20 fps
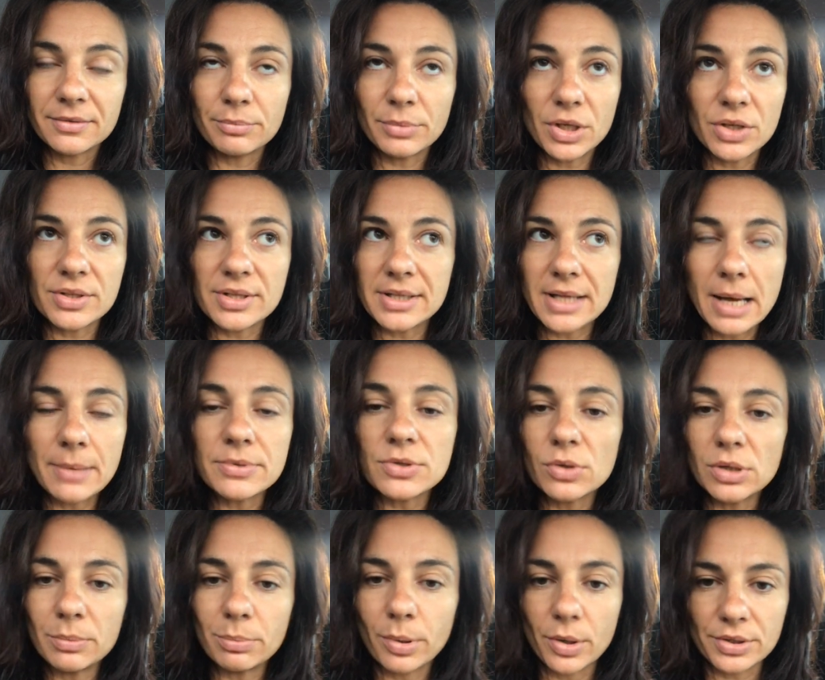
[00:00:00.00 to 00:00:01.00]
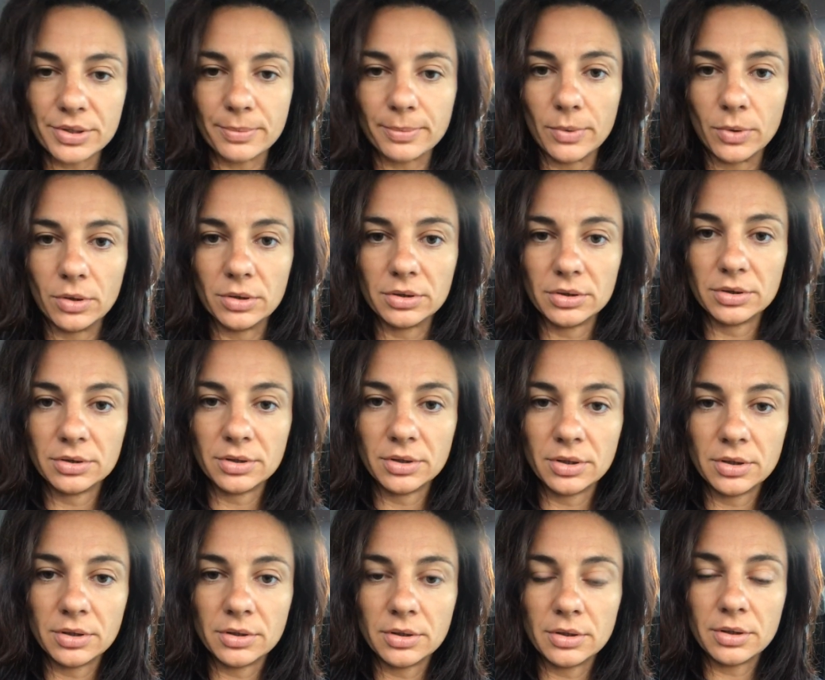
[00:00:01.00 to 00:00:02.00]
because it's absolutely possible,
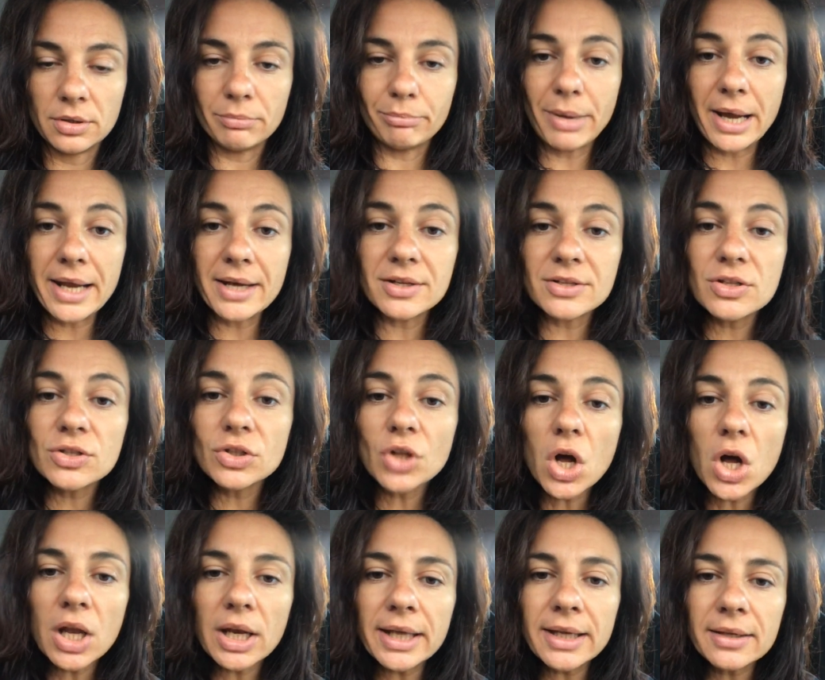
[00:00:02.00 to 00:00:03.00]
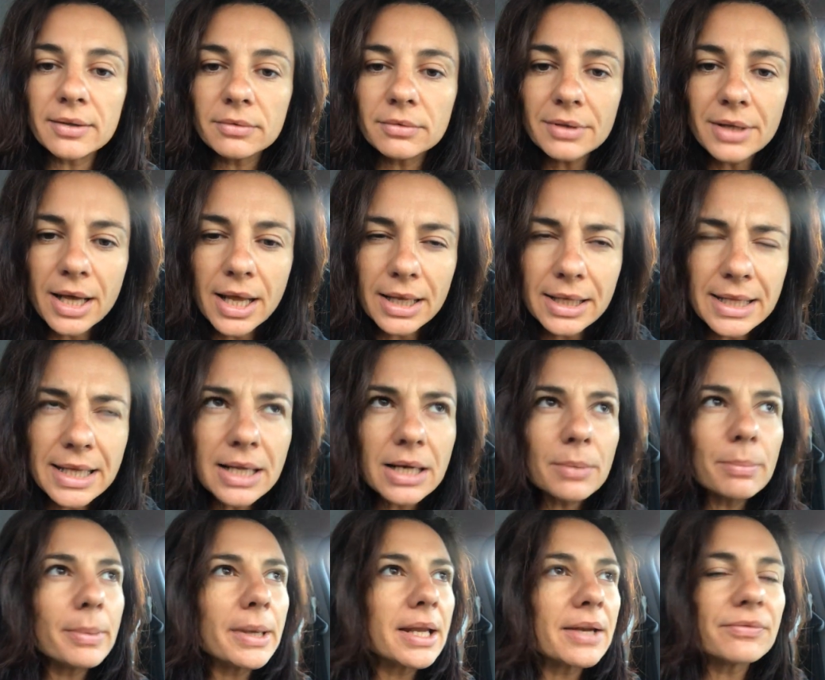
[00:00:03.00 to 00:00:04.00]
by installing a
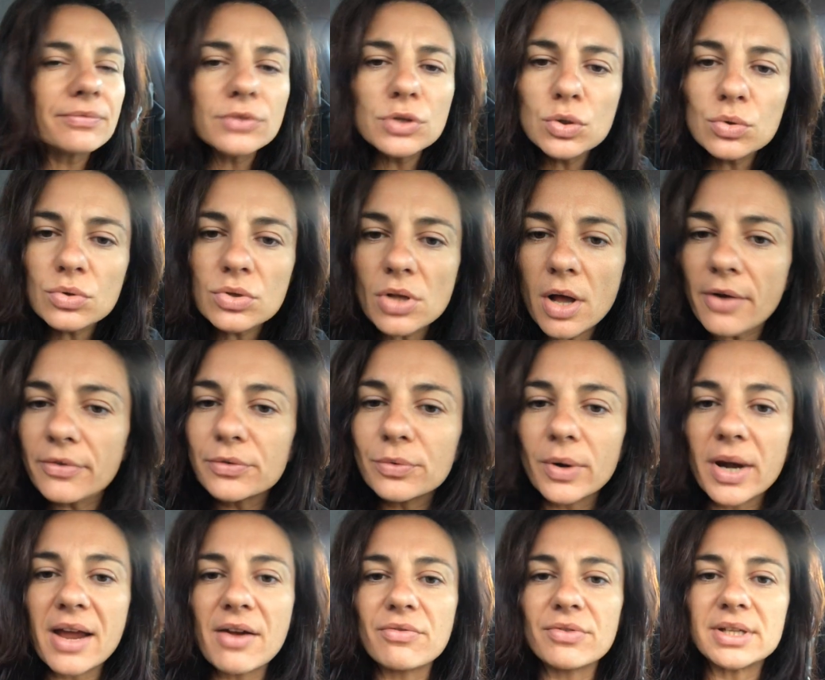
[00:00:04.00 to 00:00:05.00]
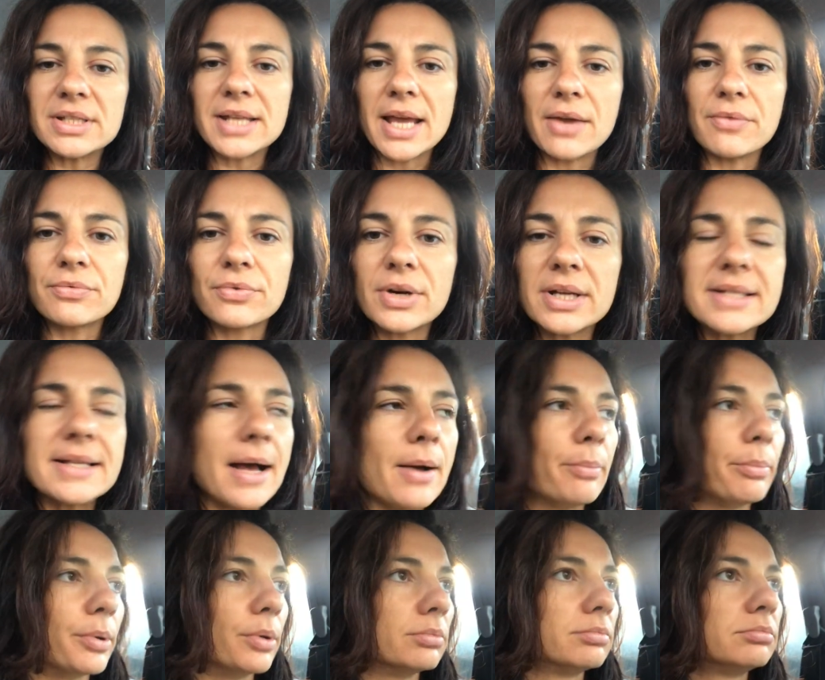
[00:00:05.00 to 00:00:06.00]
little bit of new software every day. For
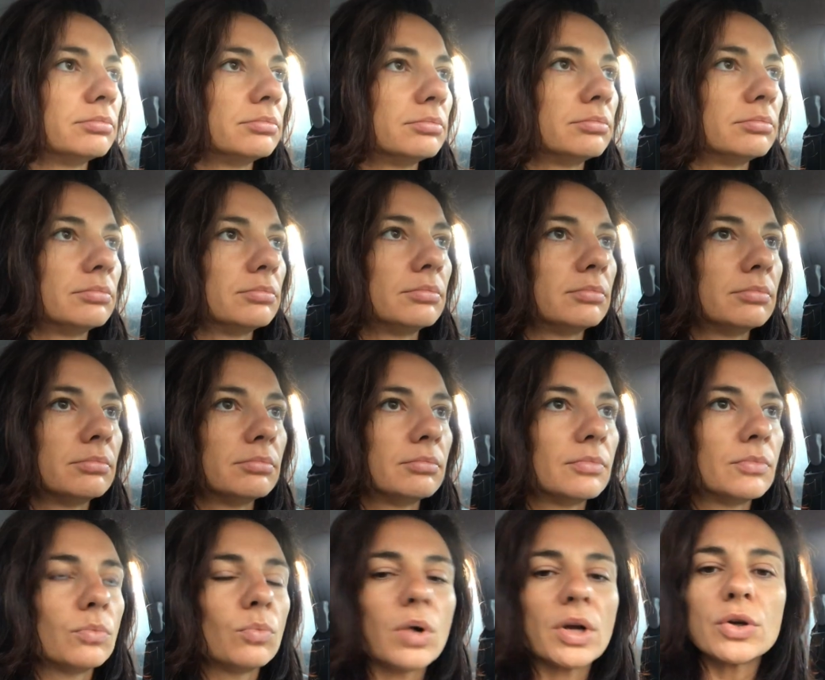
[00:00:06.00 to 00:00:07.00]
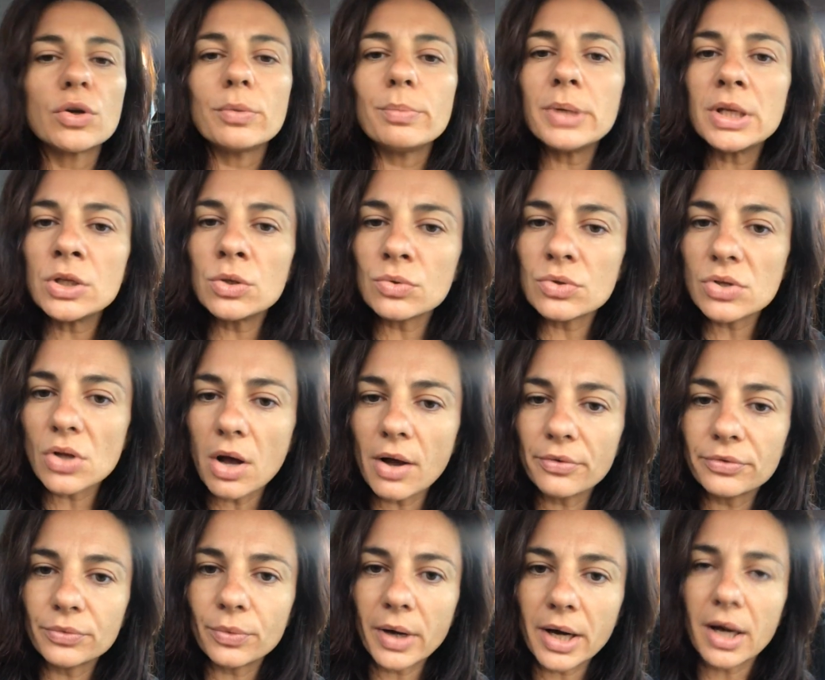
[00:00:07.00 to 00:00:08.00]
example, what could be new
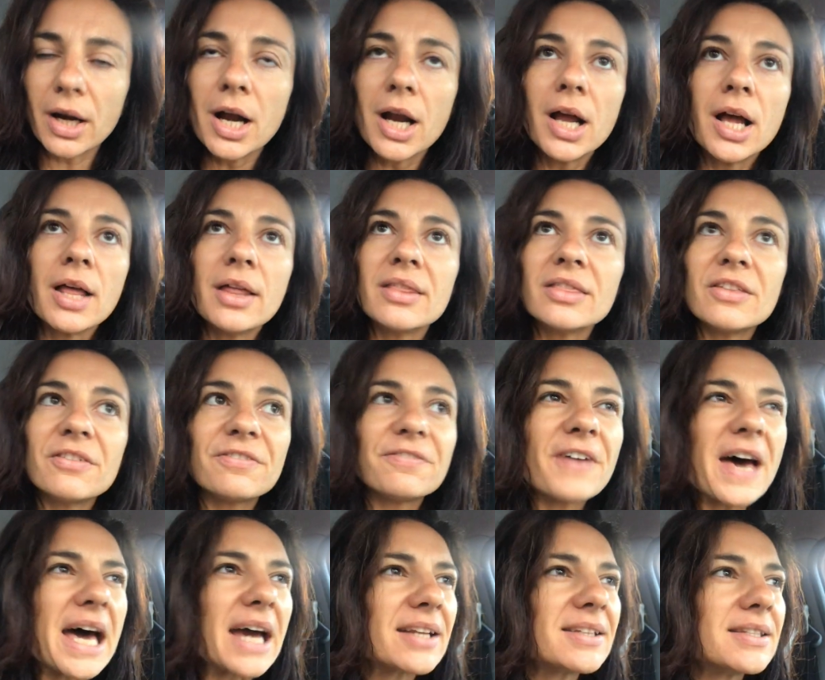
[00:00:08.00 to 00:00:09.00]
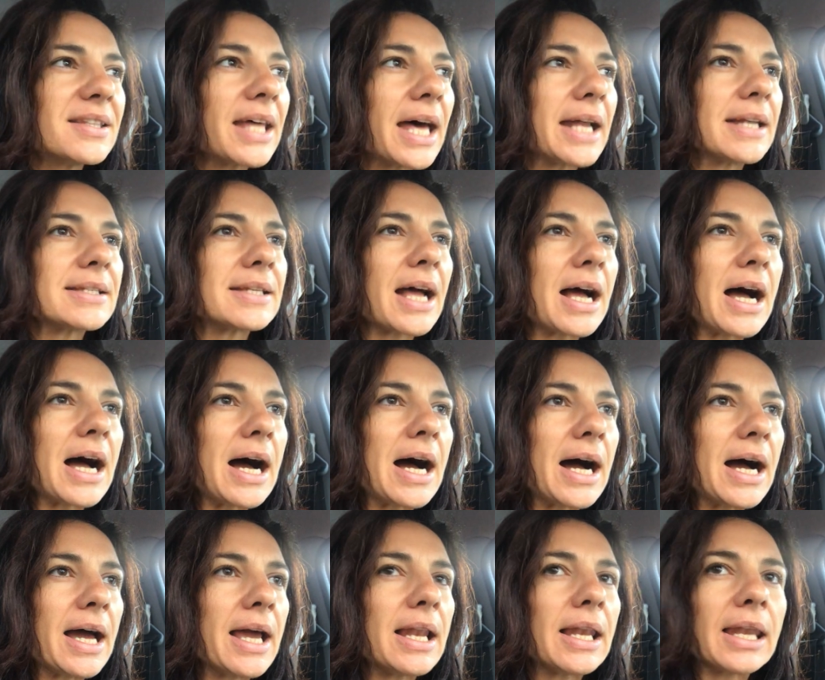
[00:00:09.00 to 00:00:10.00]
software? The fact that
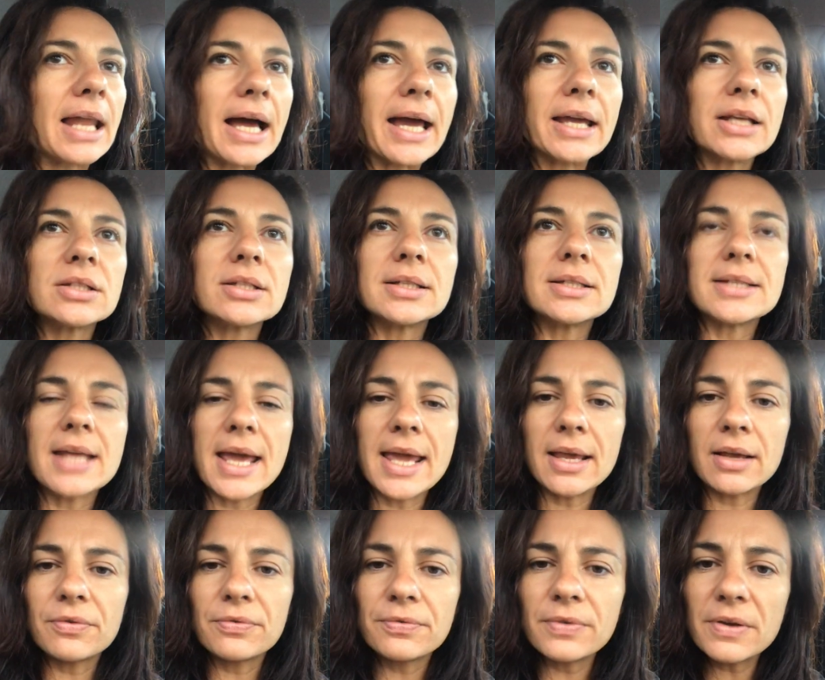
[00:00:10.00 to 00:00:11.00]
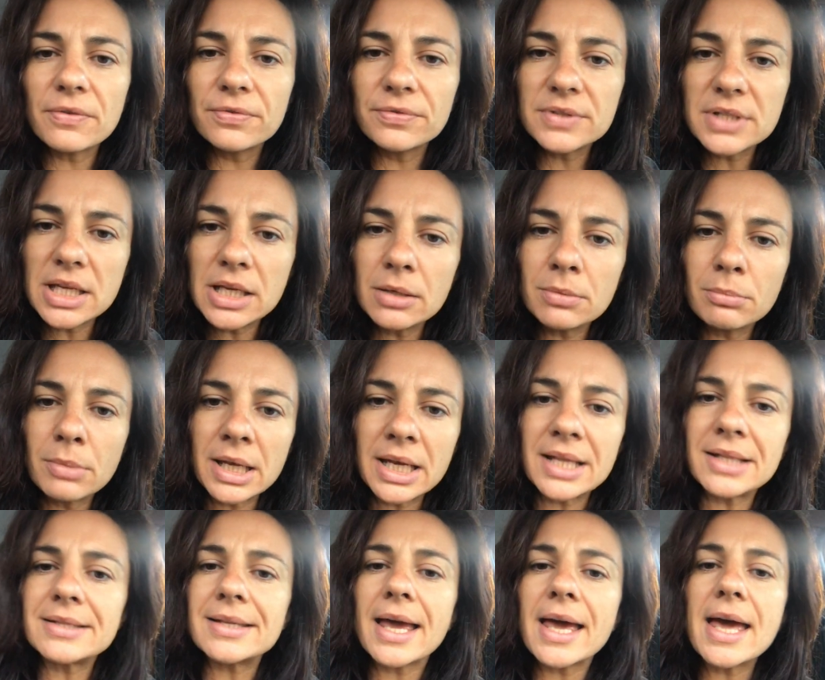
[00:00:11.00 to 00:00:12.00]
I like to take 15
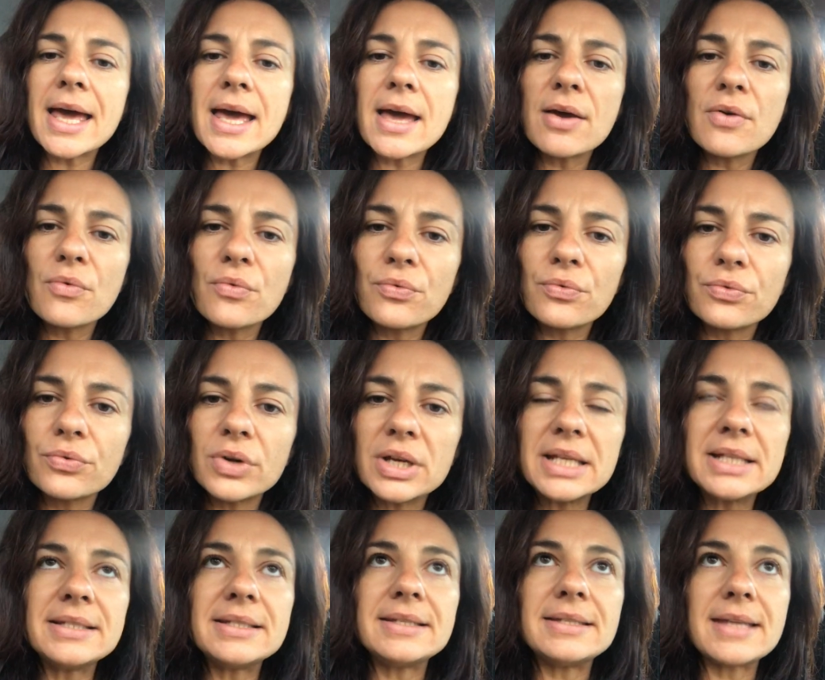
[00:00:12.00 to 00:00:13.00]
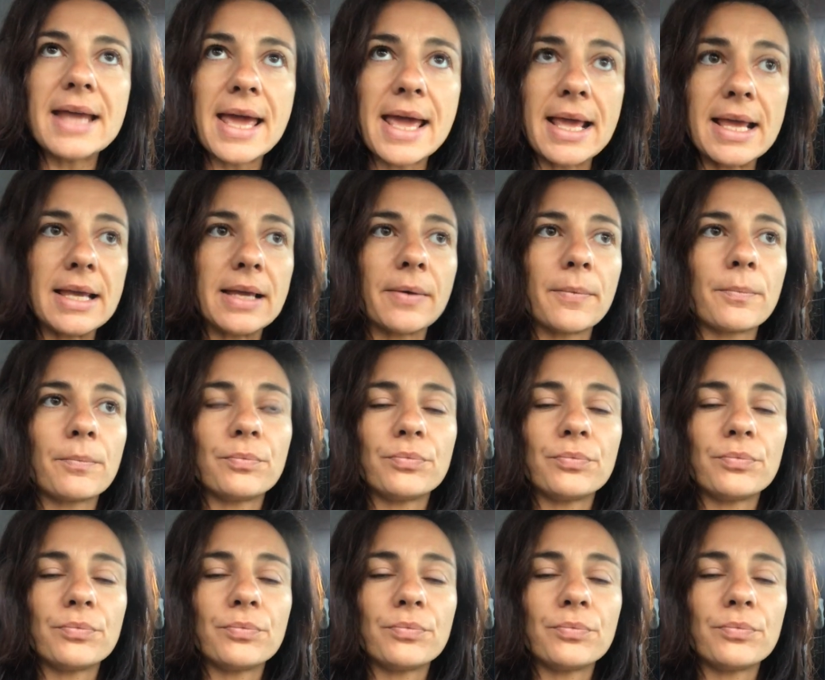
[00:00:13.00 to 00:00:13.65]
minutes every day